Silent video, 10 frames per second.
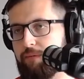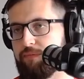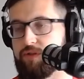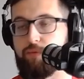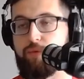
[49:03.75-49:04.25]

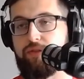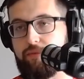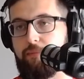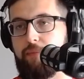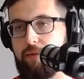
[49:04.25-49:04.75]
So with
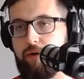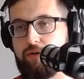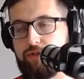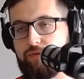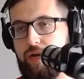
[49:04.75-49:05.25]
the
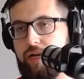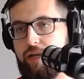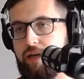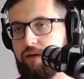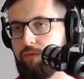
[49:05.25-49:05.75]
metabolic
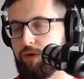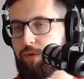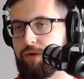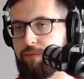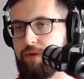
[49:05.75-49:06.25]
training, we're
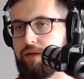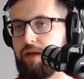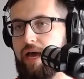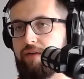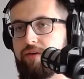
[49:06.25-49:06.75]
going to be
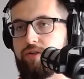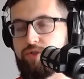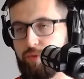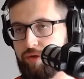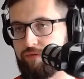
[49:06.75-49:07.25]
having
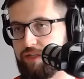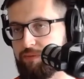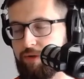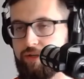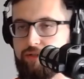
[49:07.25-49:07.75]
shorter
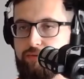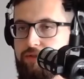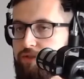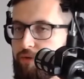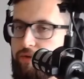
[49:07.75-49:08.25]
rest periods,
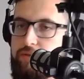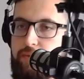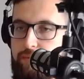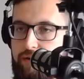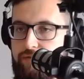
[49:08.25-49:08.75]
which is going to
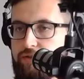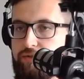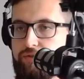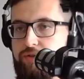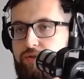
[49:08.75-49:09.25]
be
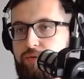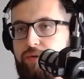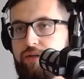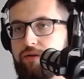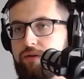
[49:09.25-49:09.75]
beneficial to you
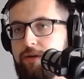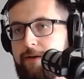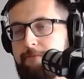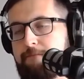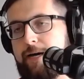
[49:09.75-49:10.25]
and your
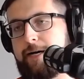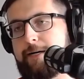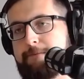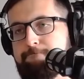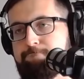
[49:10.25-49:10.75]

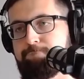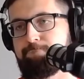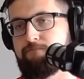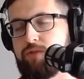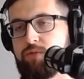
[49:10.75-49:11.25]

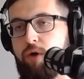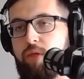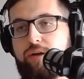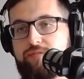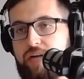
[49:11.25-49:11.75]
small
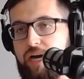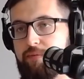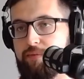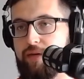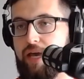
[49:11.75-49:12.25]
amount of
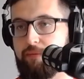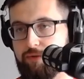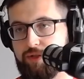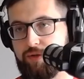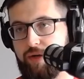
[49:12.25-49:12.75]
time to be
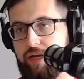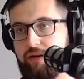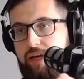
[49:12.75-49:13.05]
able to train.